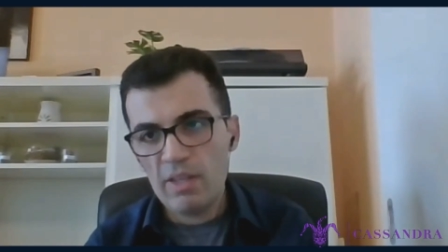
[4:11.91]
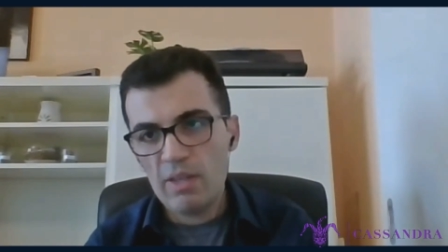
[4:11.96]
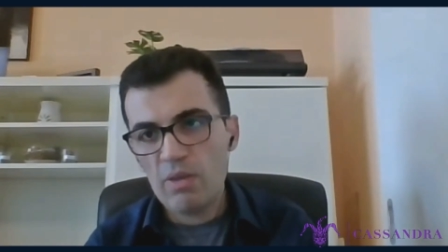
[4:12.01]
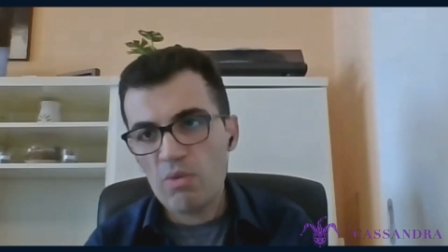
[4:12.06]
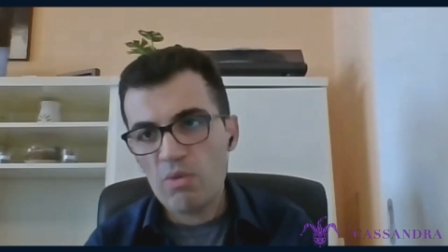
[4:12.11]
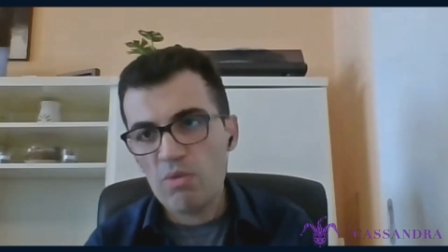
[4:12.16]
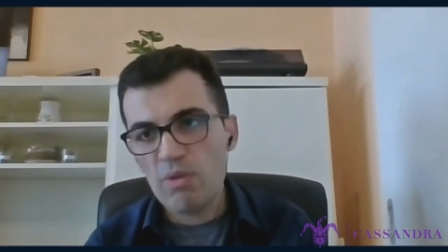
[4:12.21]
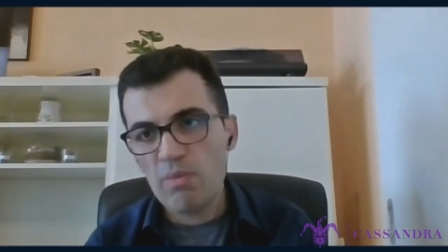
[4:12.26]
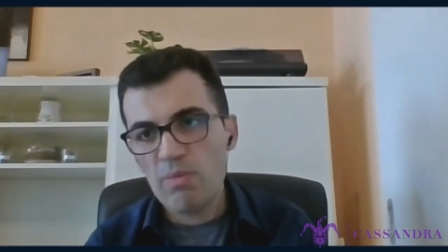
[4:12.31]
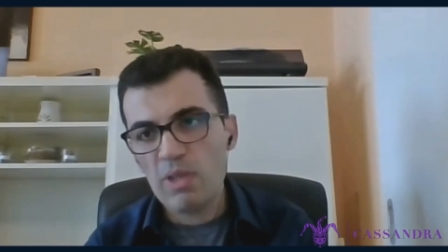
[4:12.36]

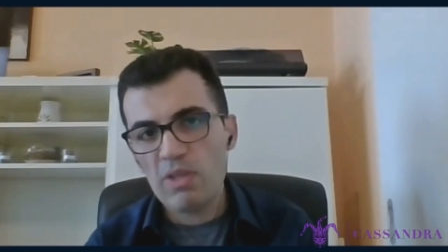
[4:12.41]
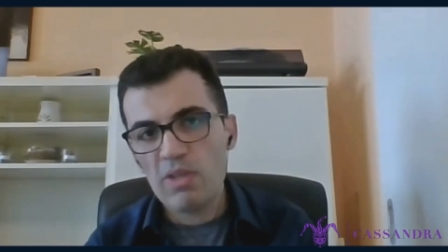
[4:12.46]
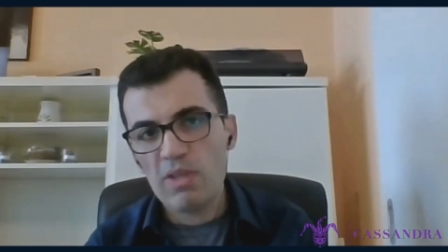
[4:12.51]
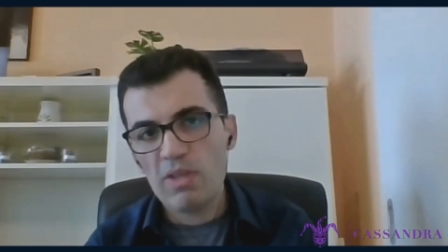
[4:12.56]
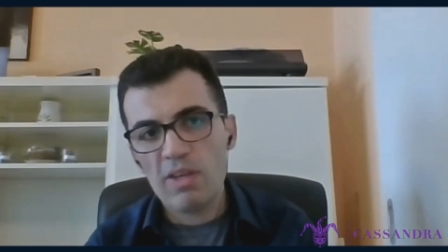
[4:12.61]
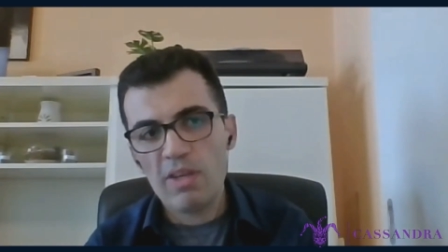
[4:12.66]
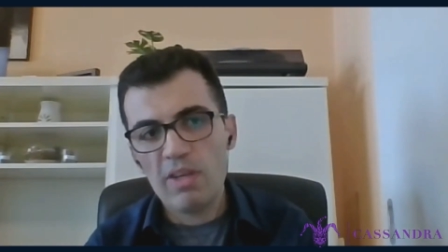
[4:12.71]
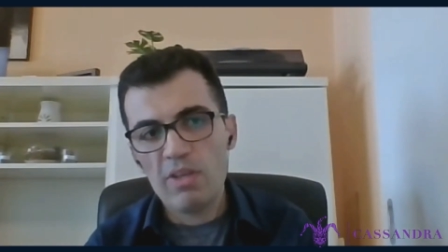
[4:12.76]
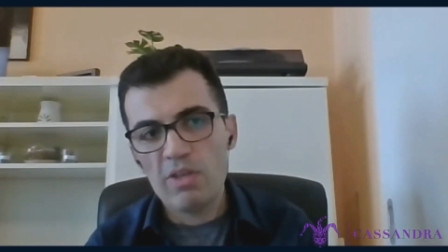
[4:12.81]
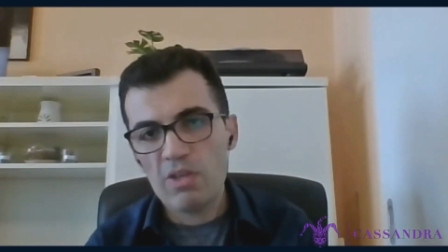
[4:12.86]
to a better
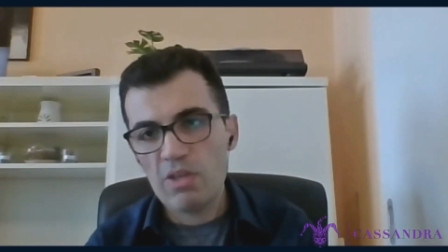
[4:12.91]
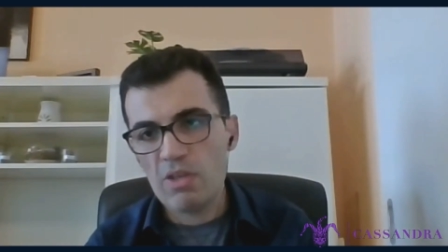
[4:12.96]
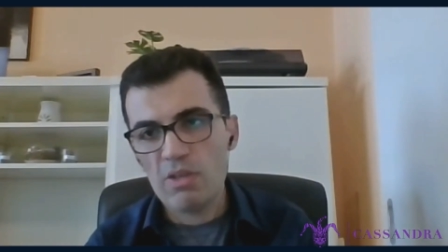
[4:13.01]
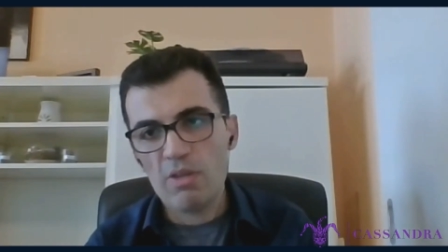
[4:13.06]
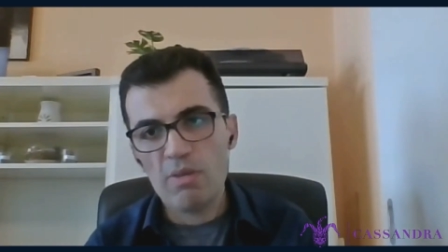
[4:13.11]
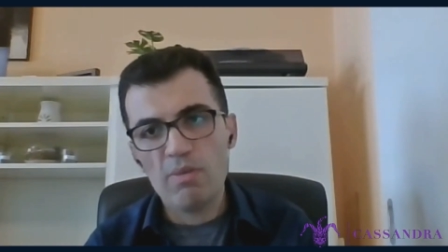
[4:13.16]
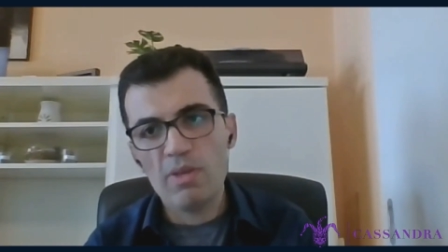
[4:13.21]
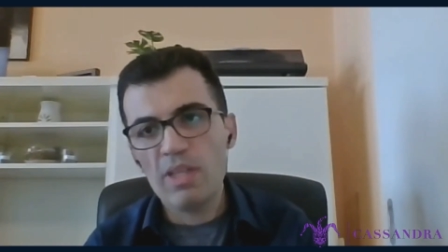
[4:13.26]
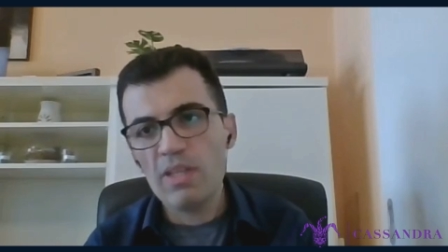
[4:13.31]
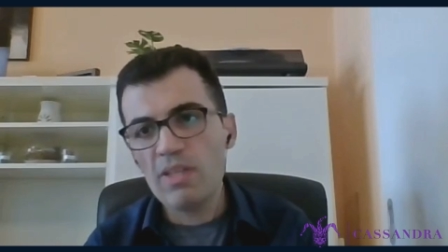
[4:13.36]
relationship?
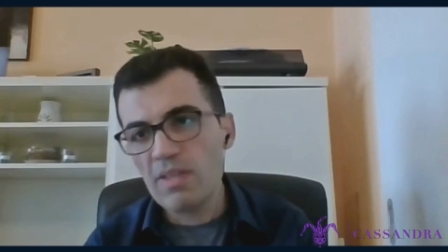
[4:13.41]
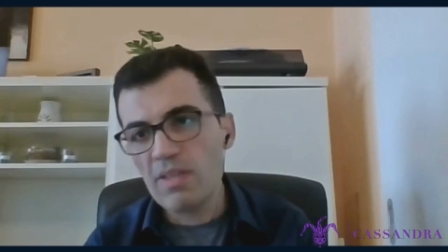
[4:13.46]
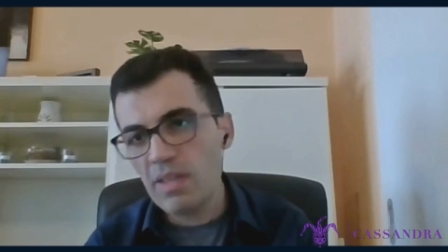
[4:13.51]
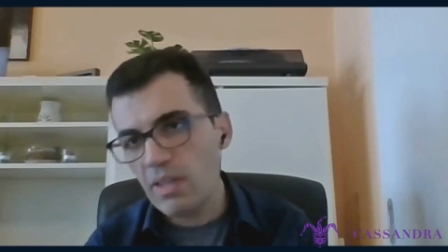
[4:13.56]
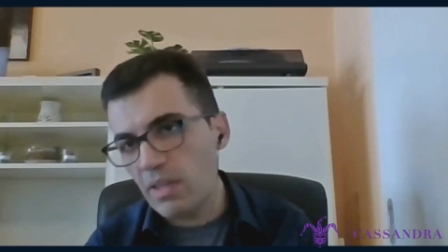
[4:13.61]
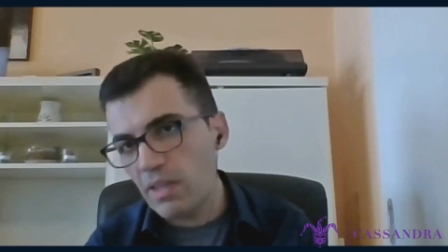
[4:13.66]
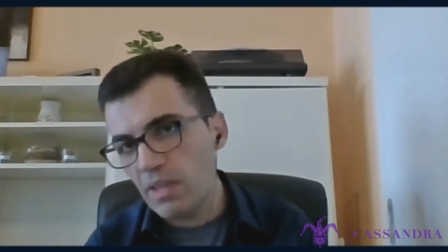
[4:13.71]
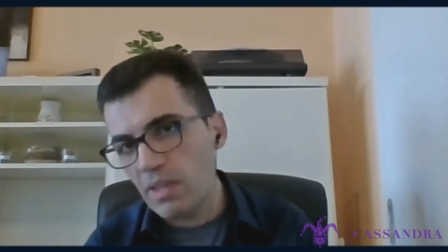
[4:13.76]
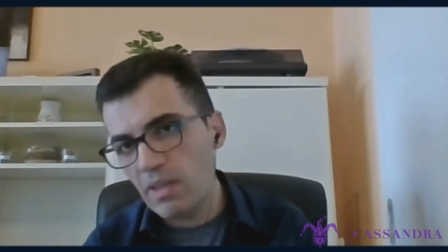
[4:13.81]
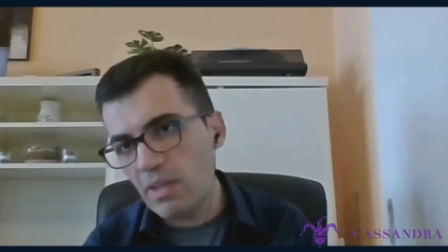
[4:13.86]

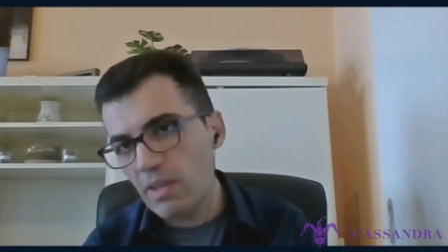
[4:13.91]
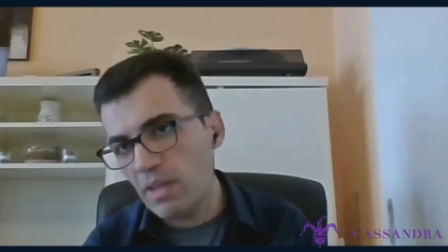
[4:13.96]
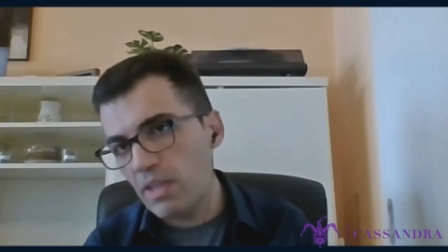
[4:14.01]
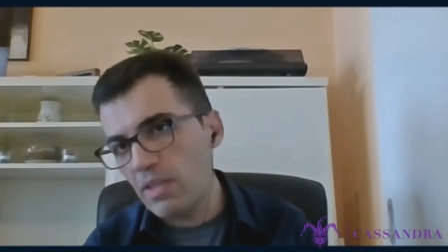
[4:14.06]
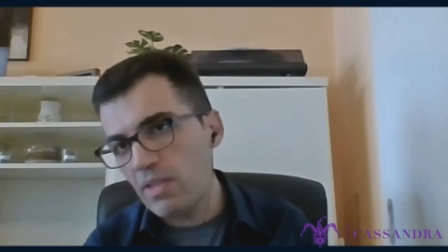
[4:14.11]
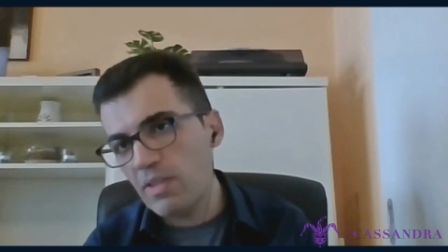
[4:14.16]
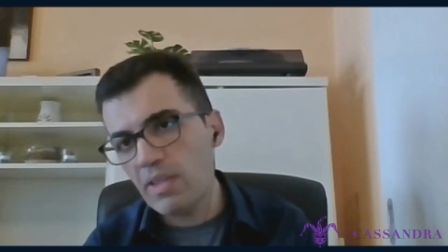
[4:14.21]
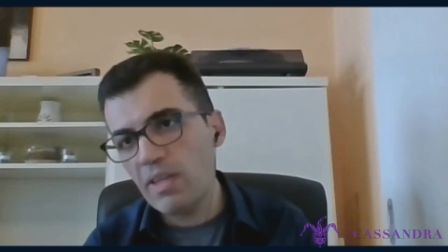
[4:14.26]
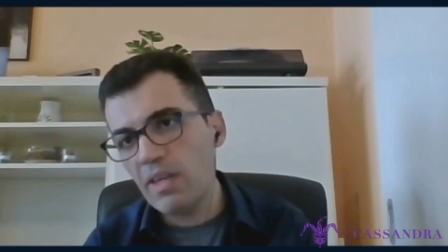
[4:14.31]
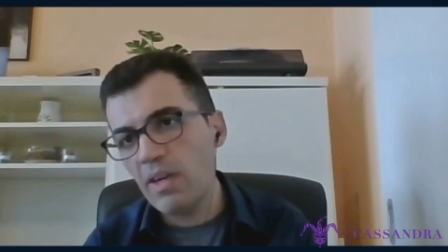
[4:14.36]
It's
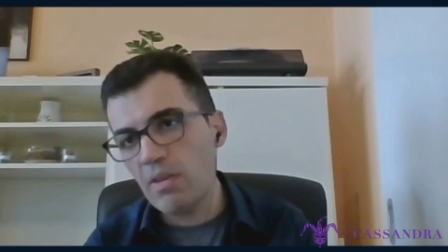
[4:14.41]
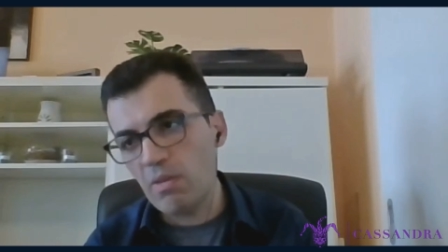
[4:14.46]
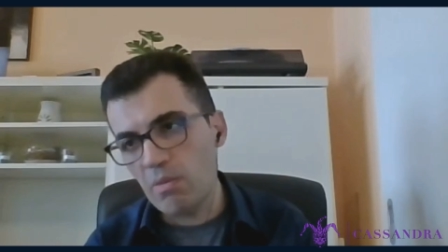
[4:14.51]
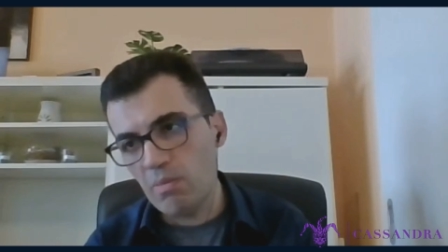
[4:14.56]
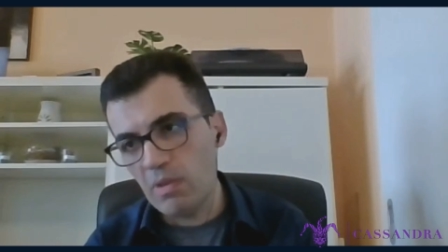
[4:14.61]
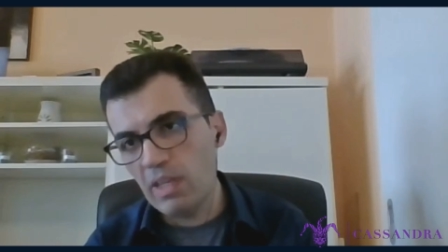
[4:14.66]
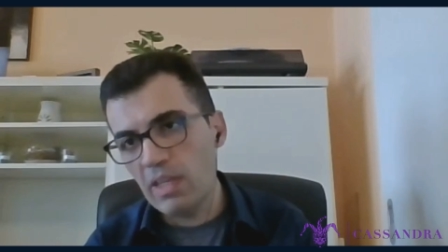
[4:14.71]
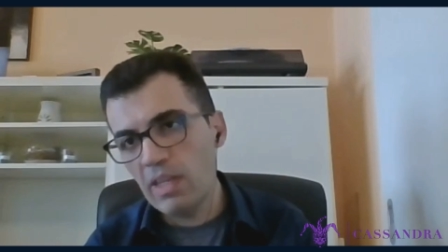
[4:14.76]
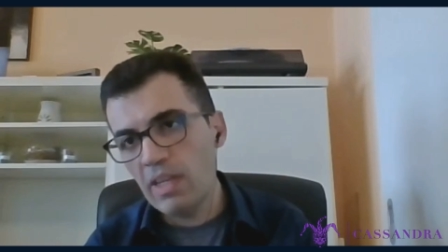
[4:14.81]
economy.